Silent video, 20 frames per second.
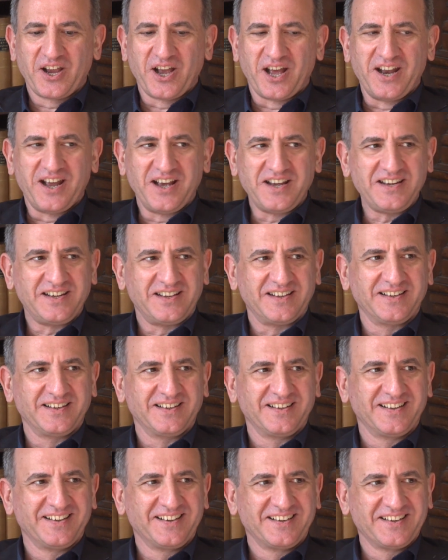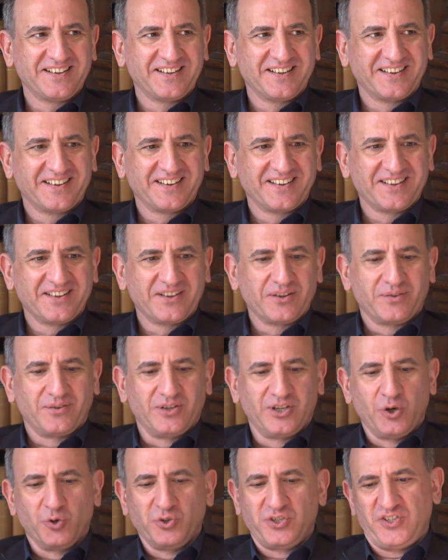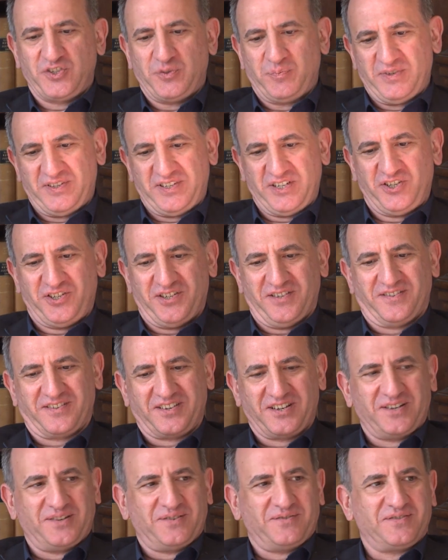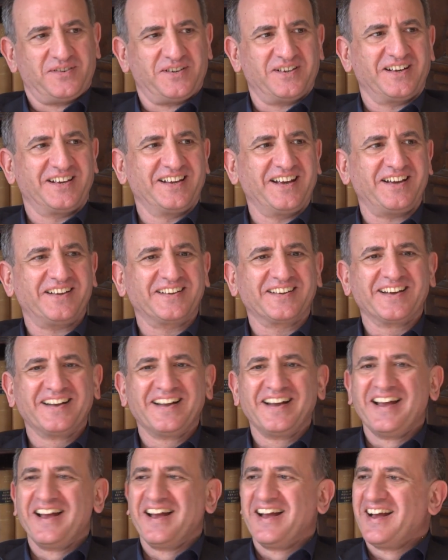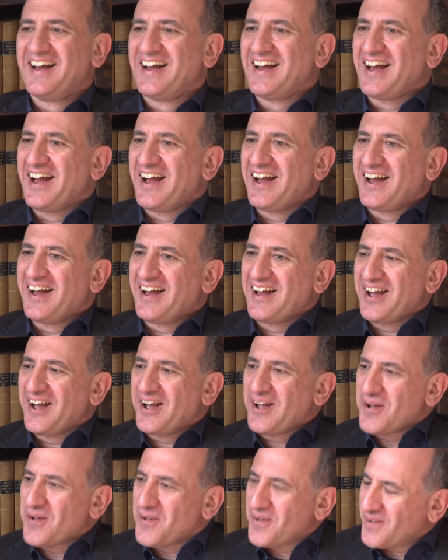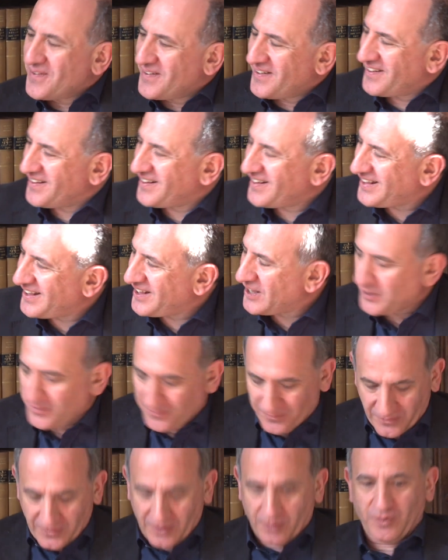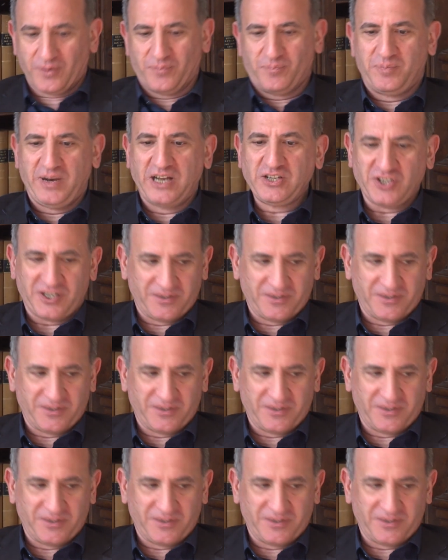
you want. We've had people do all sorts of crazy Lotus things. Lotus position. Can yeah. I, yeah. Um, yeah, well, um, thanks for uh, being